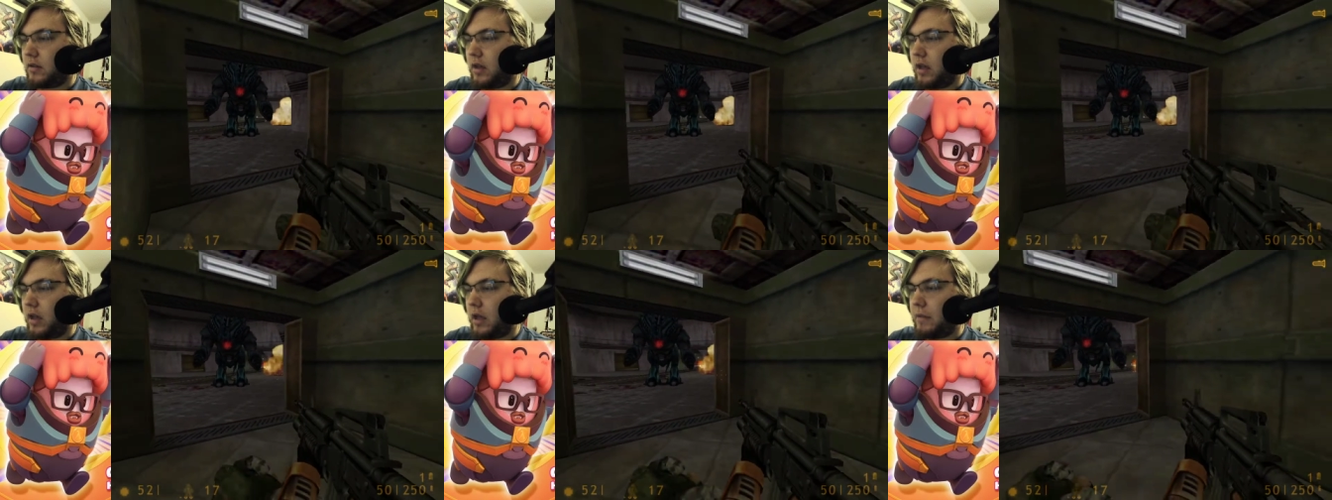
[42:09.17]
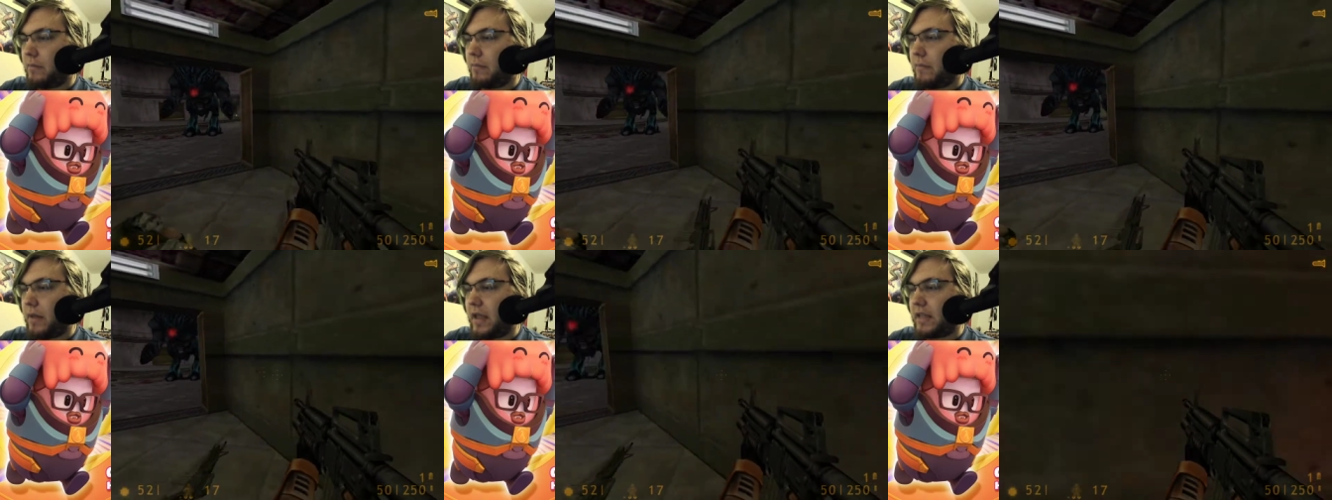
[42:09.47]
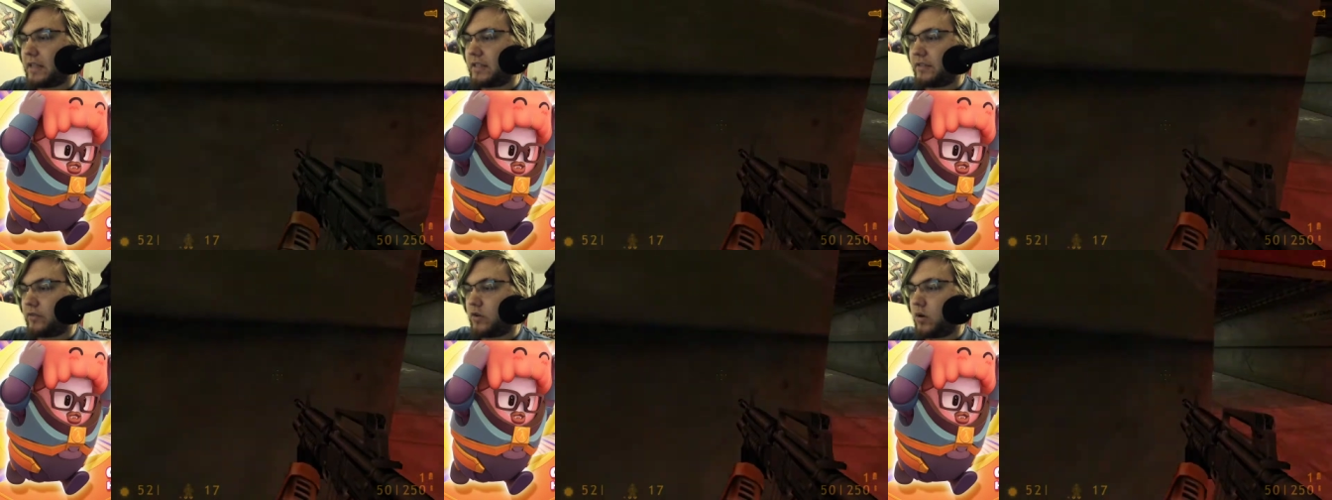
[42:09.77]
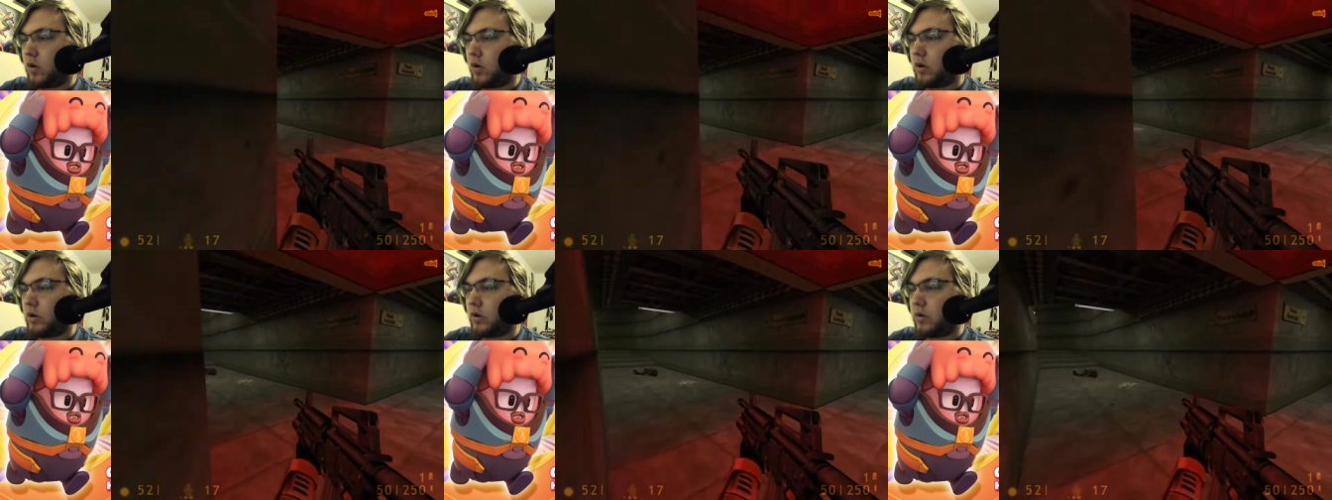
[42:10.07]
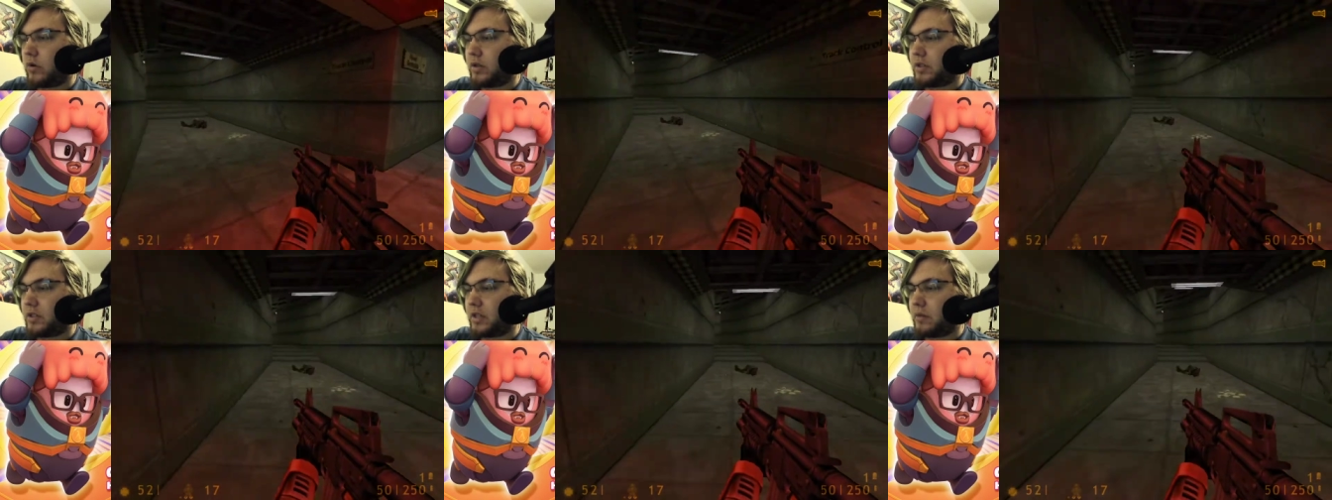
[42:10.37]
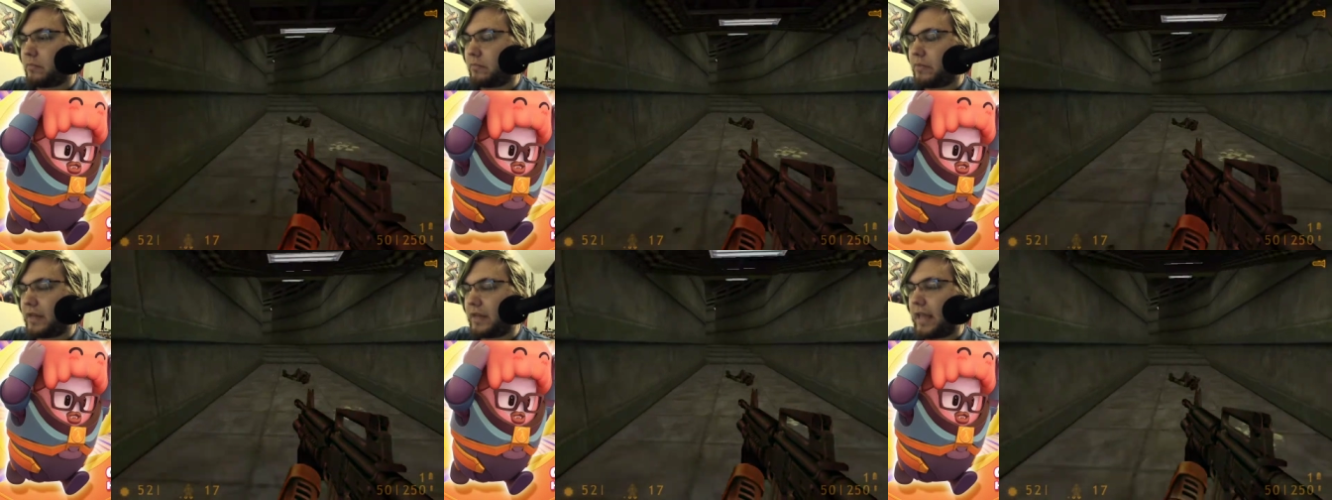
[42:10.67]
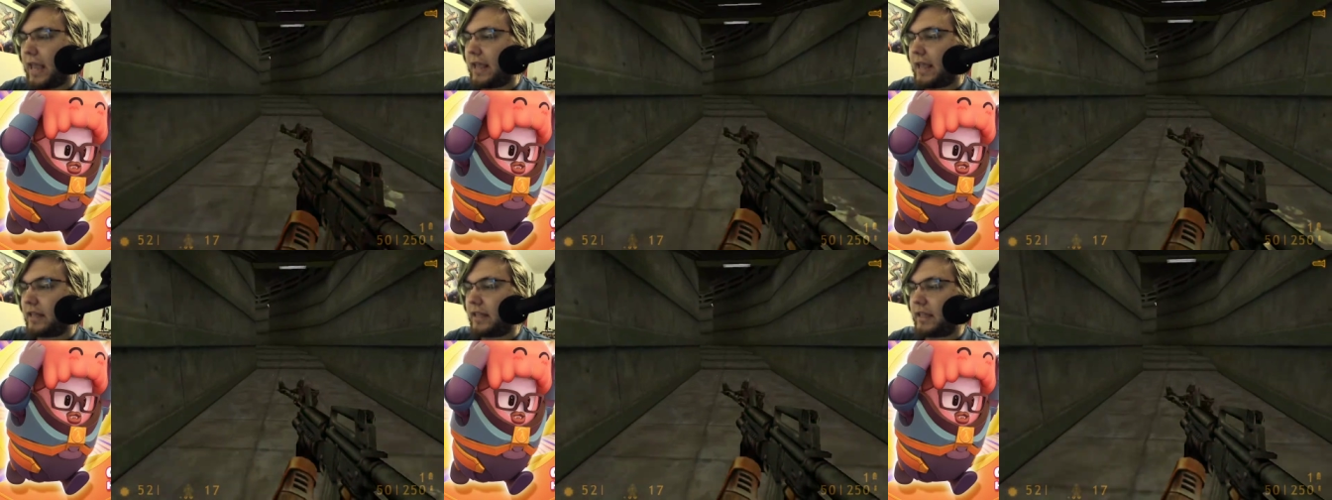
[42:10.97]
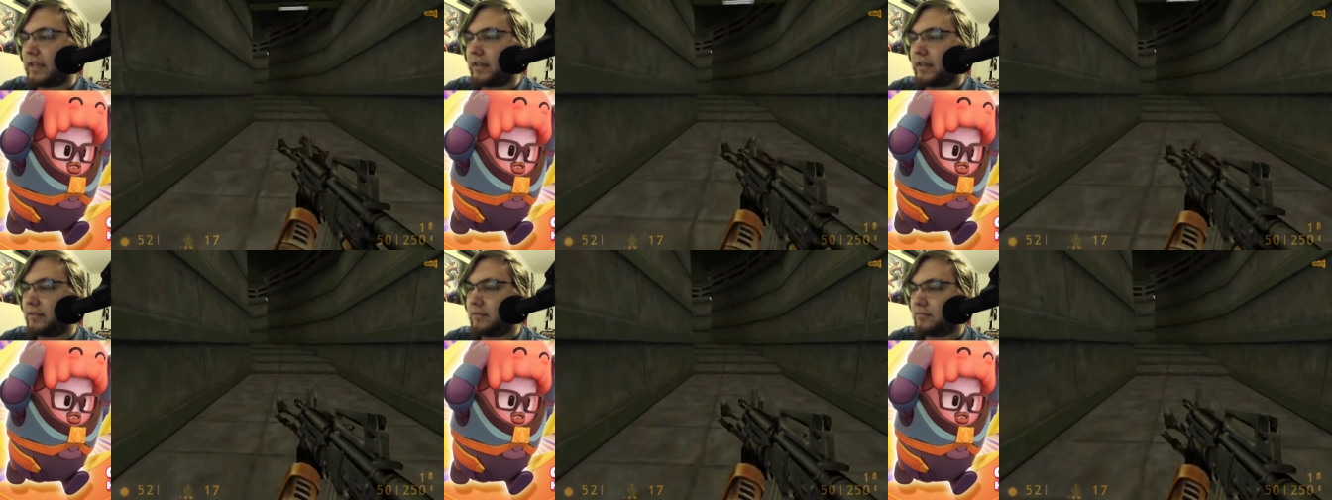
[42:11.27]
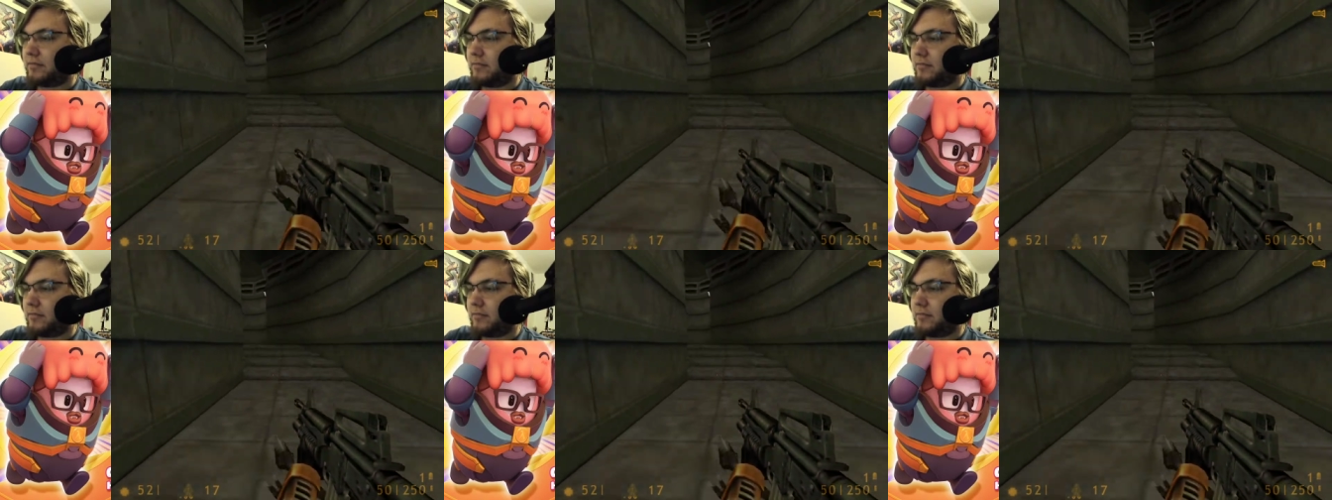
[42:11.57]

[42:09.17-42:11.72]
a maze of corridors and a big alien.